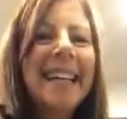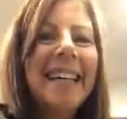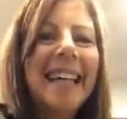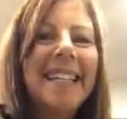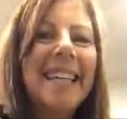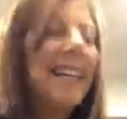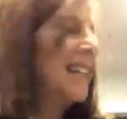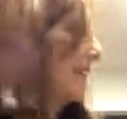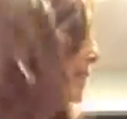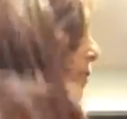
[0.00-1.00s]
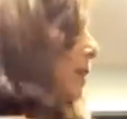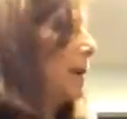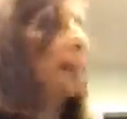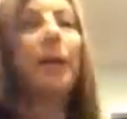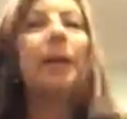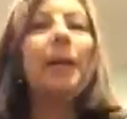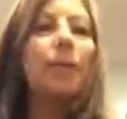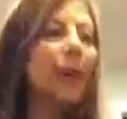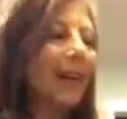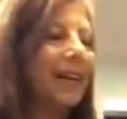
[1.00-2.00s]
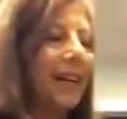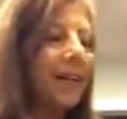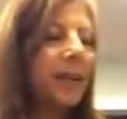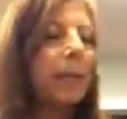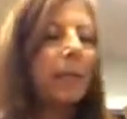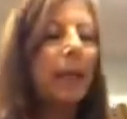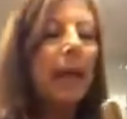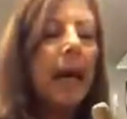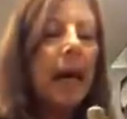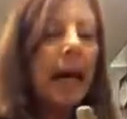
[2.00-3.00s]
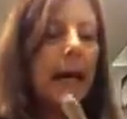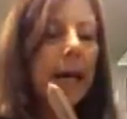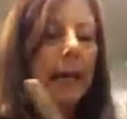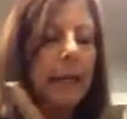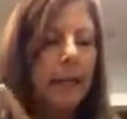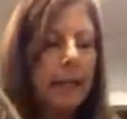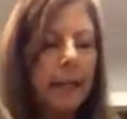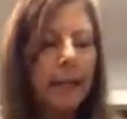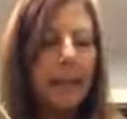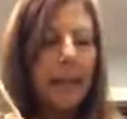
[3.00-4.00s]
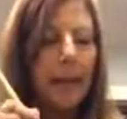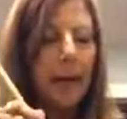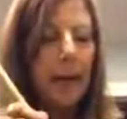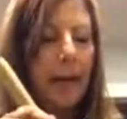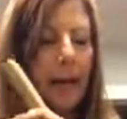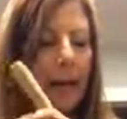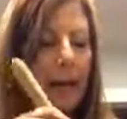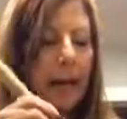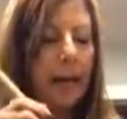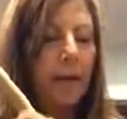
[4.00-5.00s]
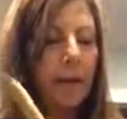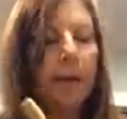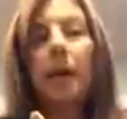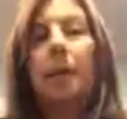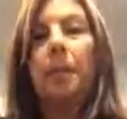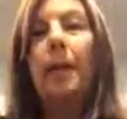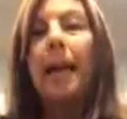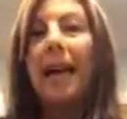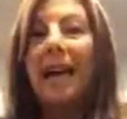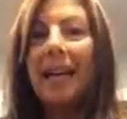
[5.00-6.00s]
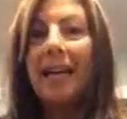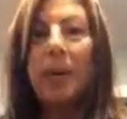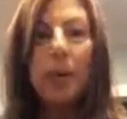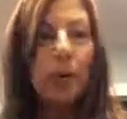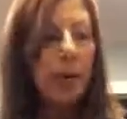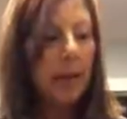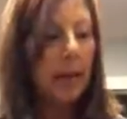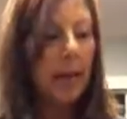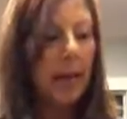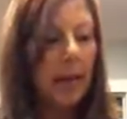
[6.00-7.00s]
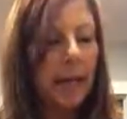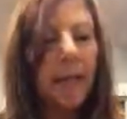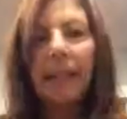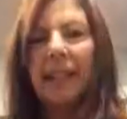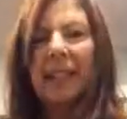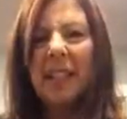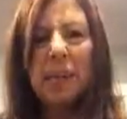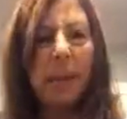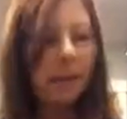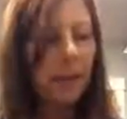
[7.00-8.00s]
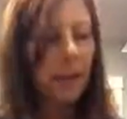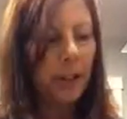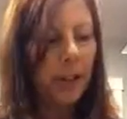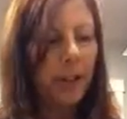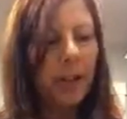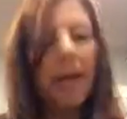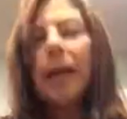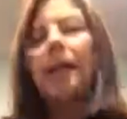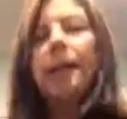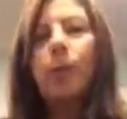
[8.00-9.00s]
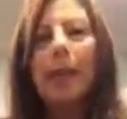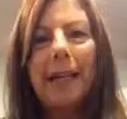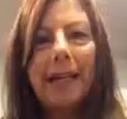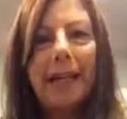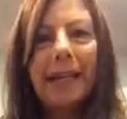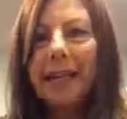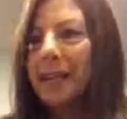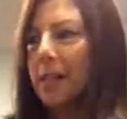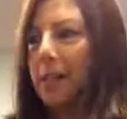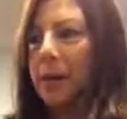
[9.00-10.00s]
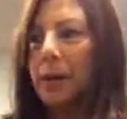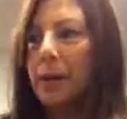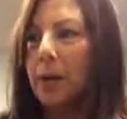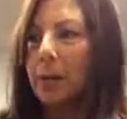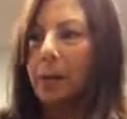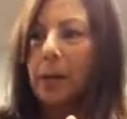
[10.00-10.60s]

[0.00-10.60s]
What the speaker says: Nice and cranberry red color. And inside there I have some egg yolks and a little bit of sugar, sweetened condensed milk,